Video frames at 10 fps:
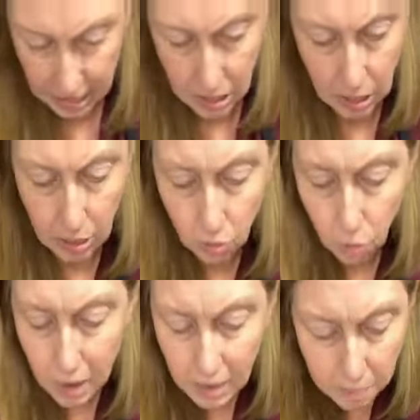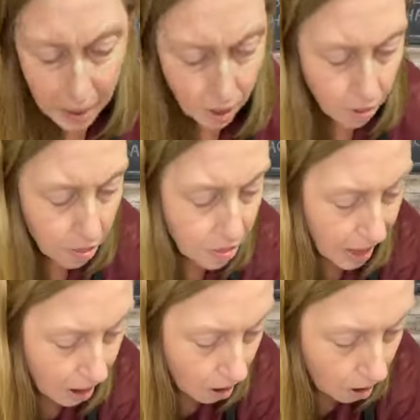stencil it right
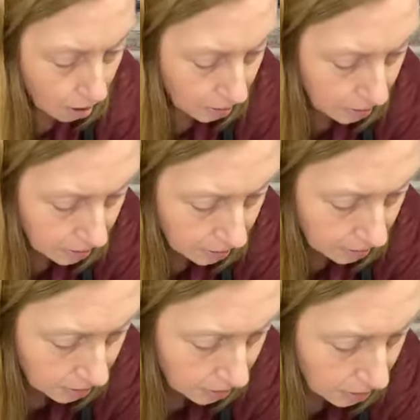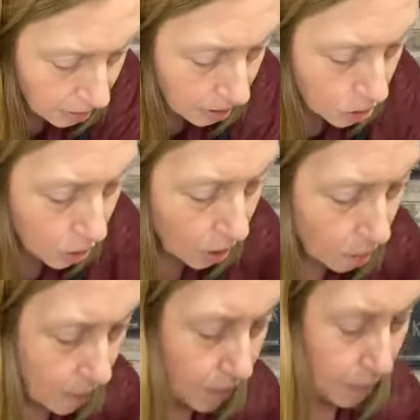about there. So
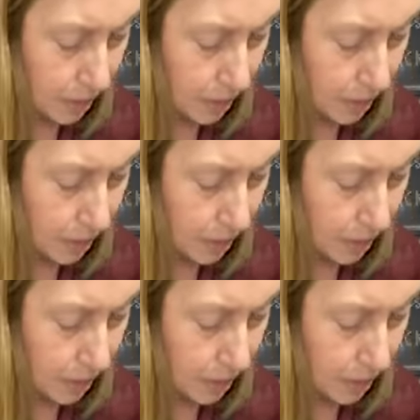I hope